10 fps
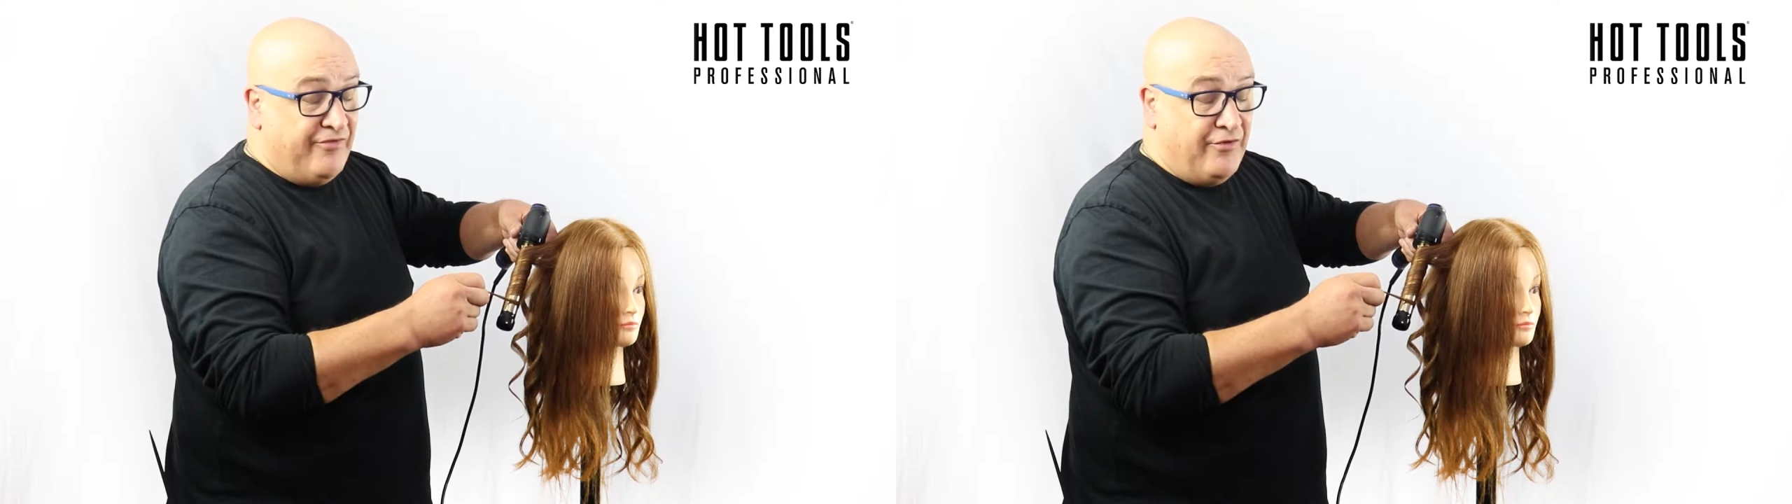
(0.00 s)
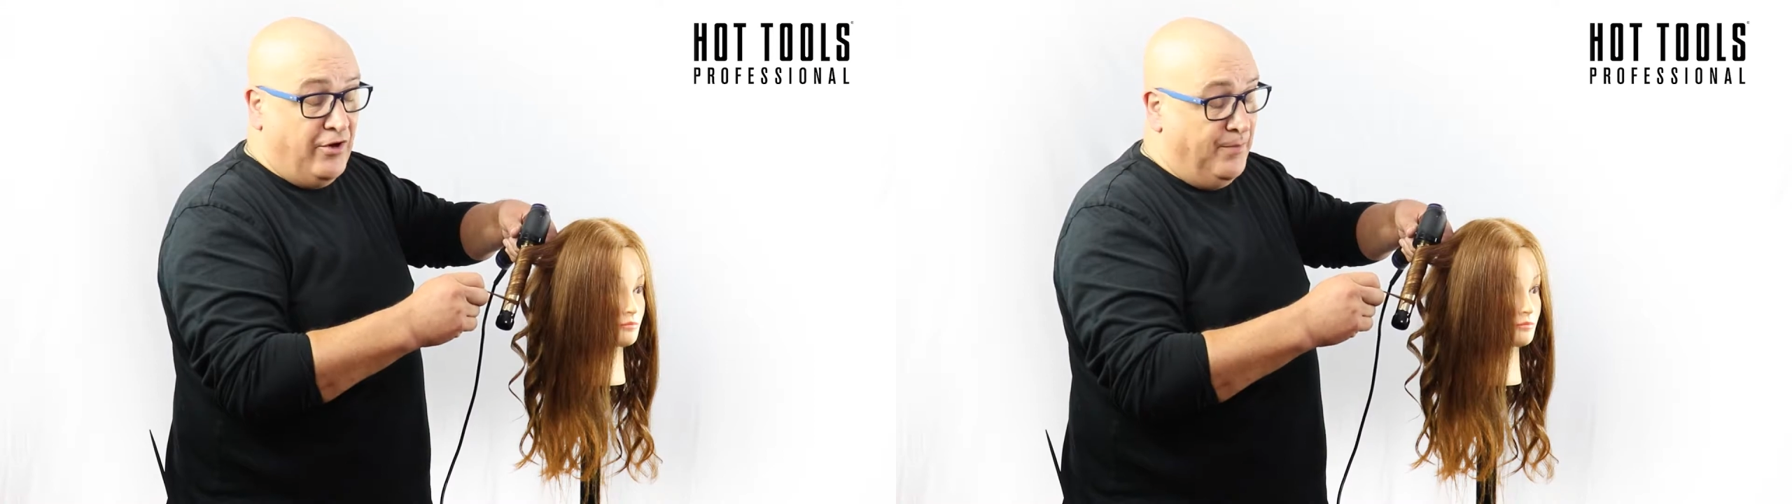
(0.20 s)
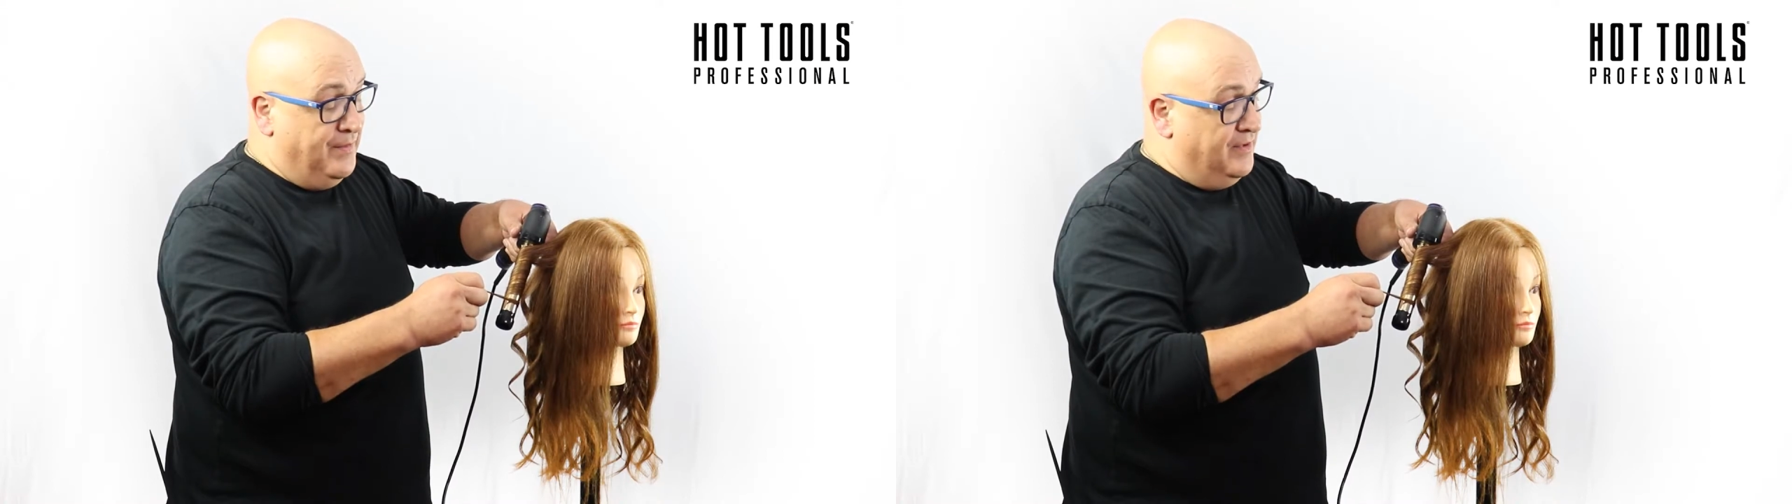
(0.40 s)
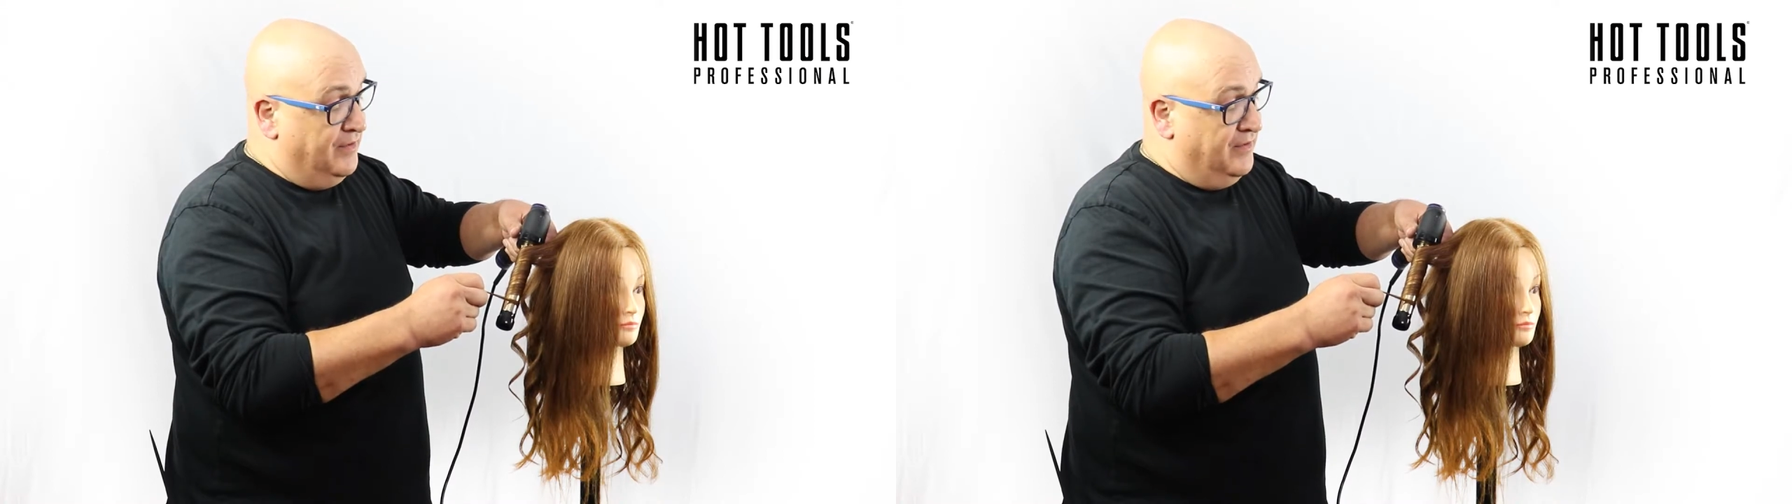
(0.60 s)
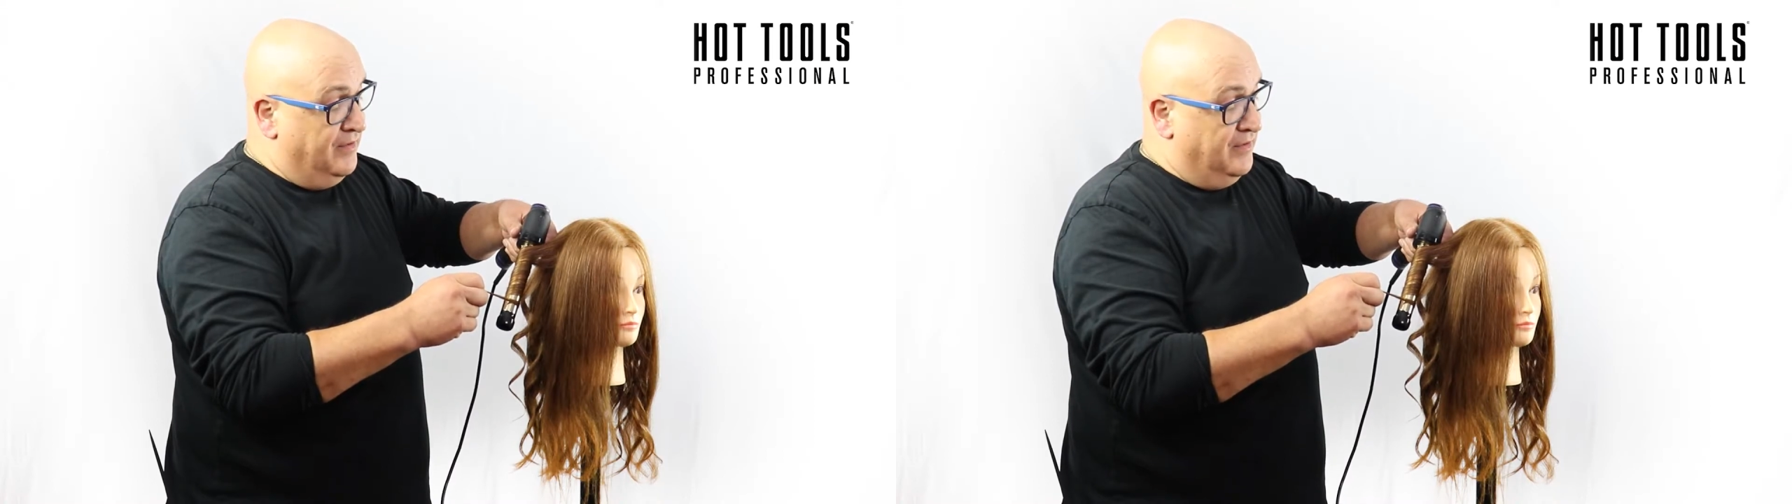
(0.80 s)
from
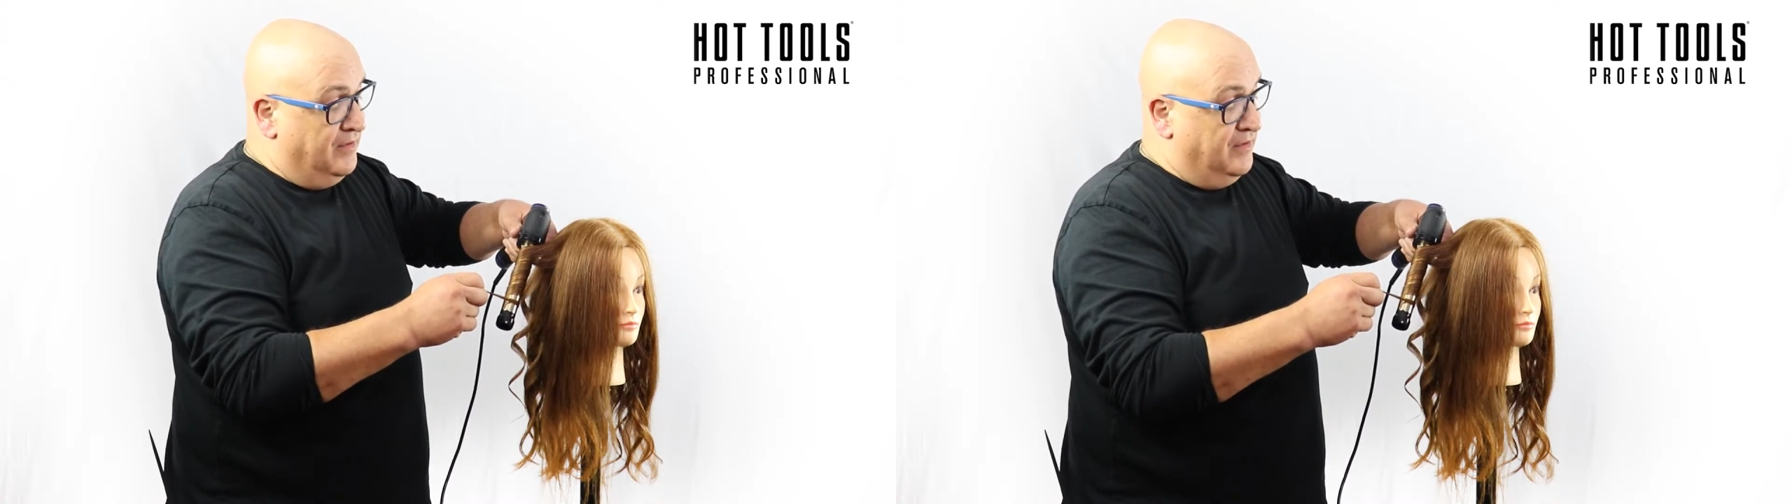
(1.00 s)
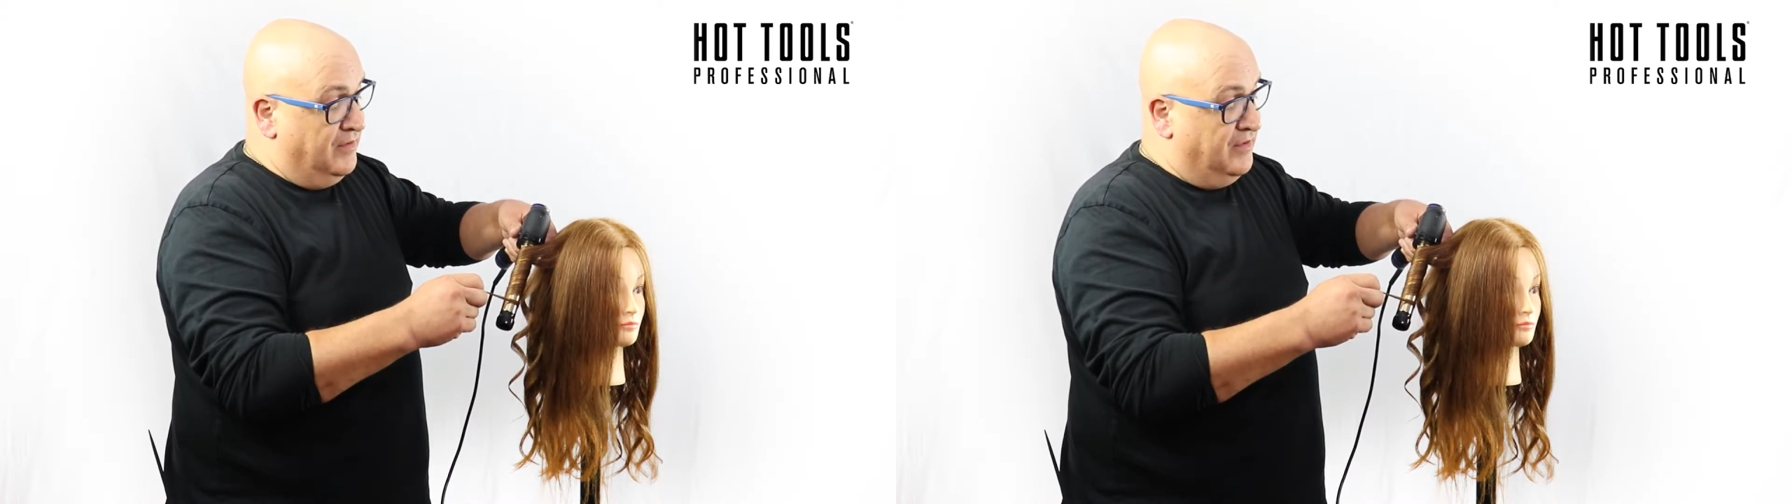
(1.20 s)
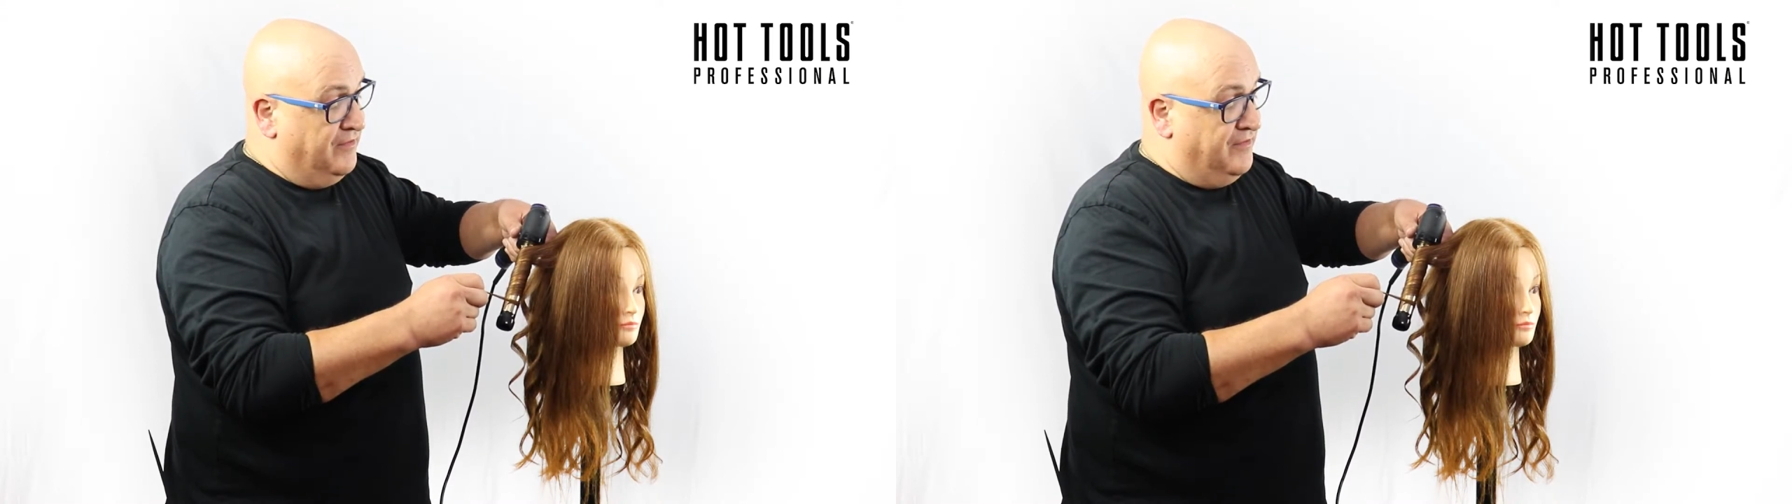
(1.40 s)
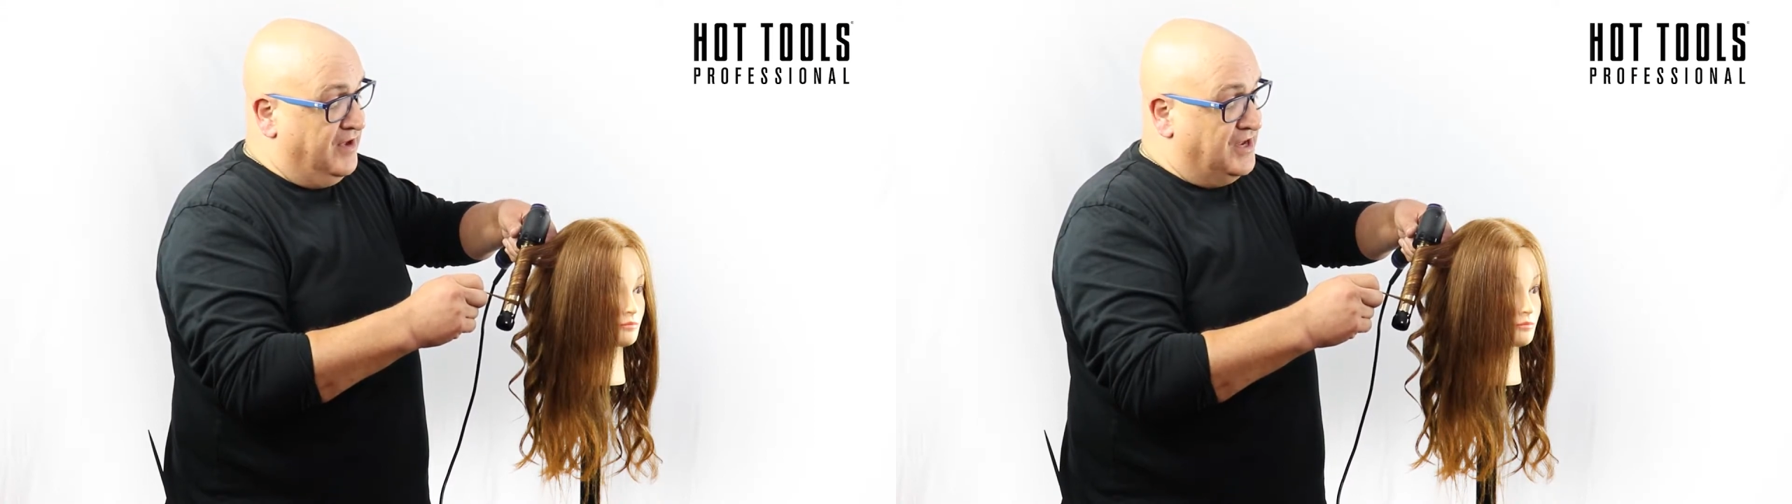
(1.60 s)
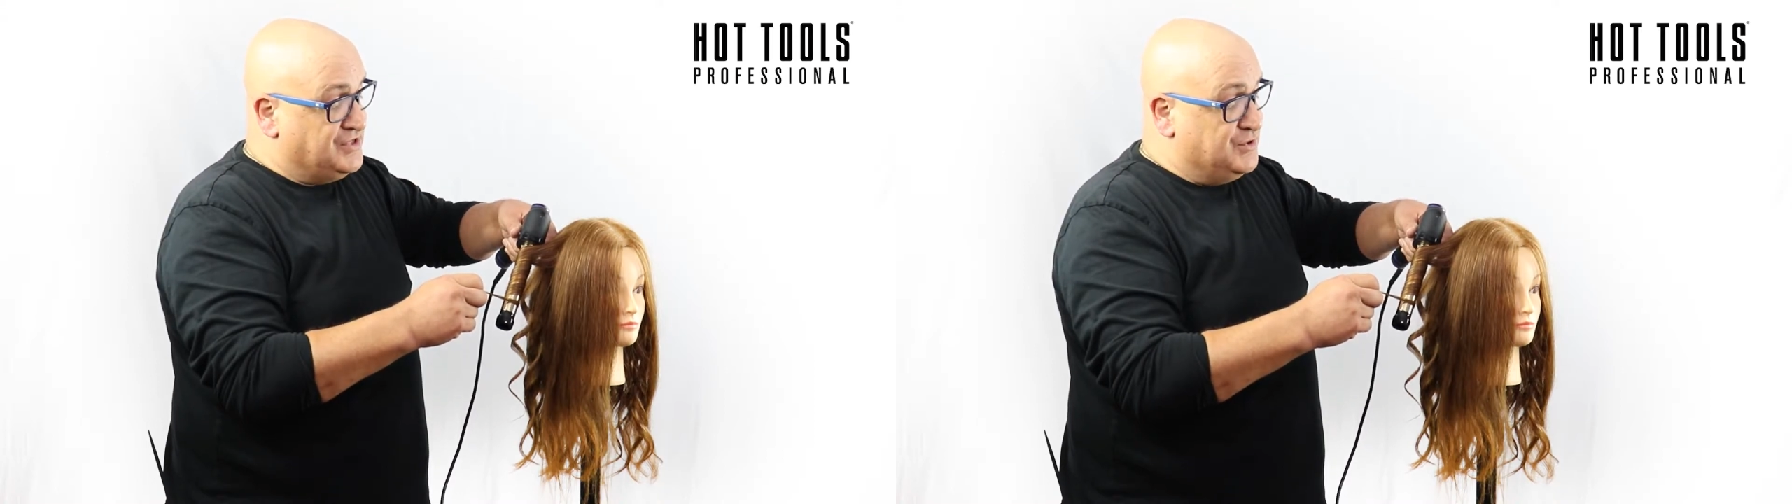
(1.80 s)
the
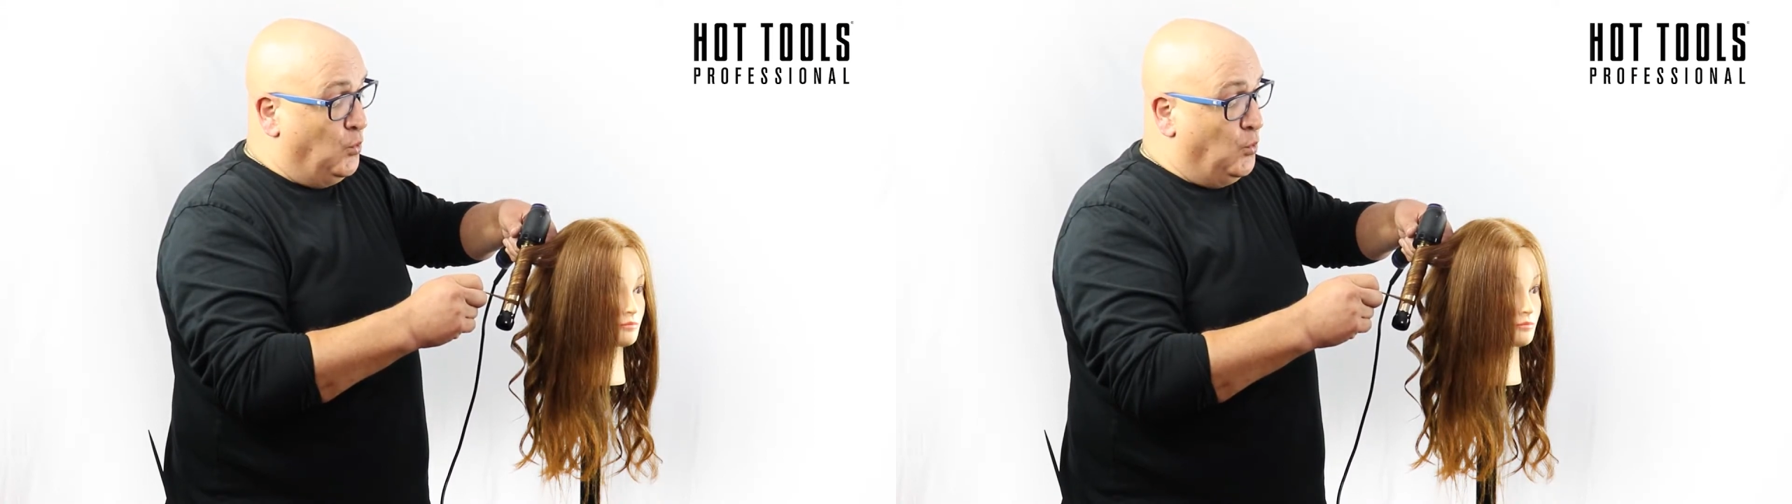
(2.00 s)
face